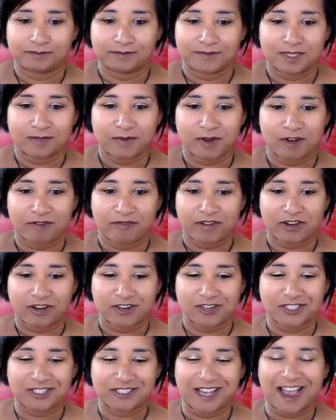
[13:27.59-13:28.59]
Spirit
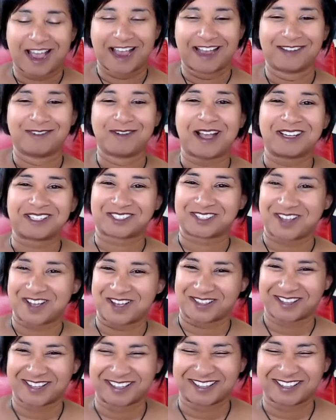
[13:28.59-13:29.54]
fingers. I saw.